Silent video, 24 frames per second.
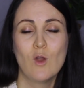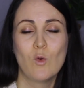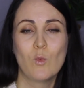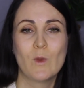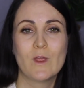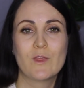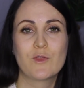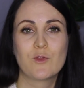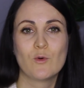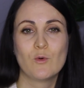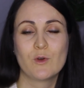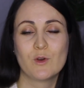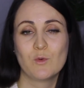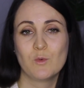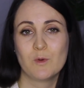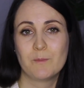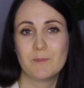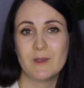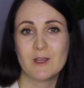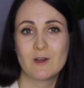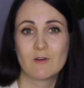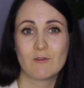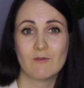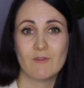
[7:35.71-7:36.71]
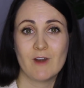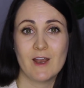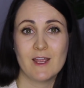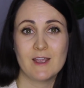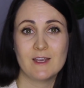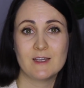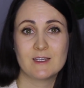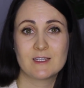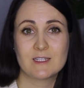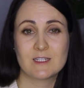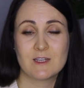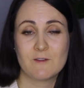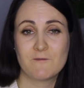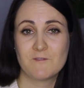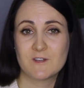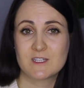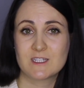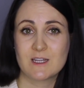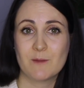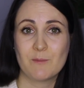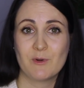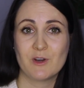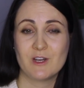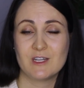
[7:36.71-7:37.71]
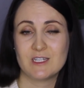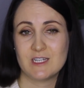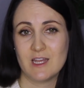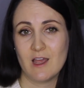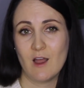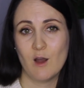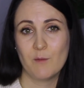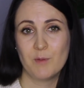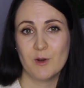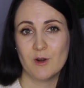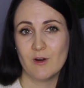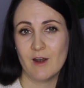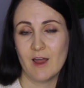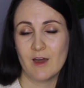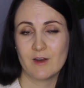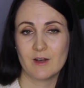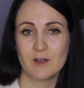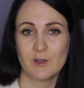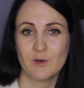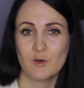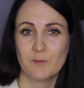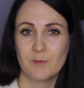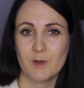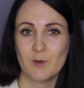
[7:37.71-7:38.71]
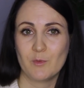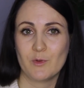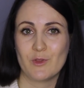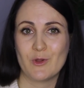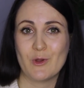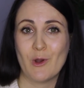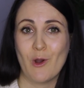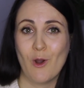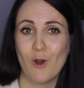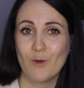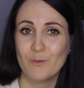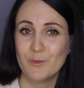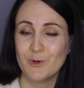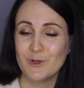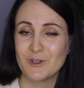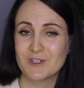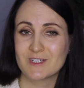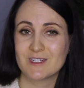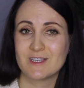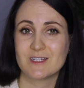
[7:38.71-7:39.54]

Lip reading: we thought it would be great for somebody to help her out a little bit with her homework,